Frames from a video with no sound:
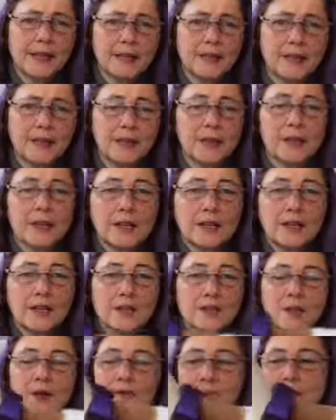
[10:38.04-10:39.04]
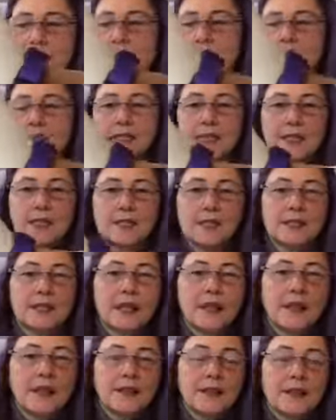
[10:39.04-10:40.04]
little scruffies in these.
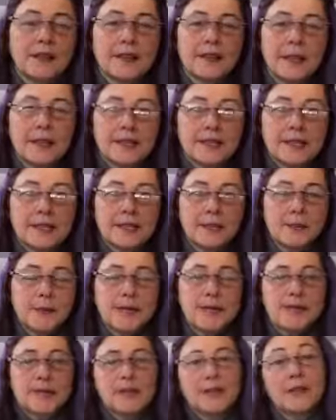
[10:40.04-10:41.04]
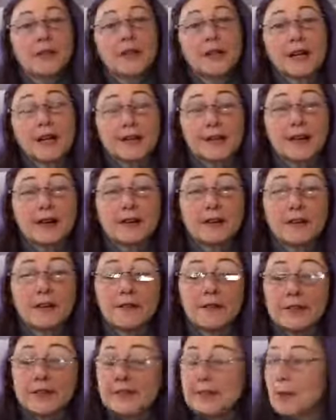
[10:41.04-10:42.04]
They tend to be in another kind that I don't even
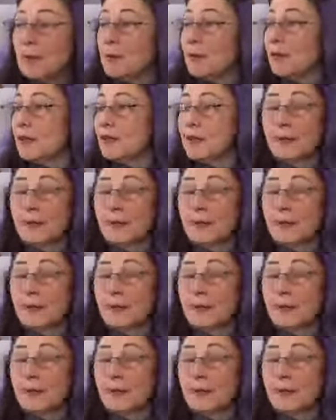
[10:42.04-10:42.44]
have a sample of.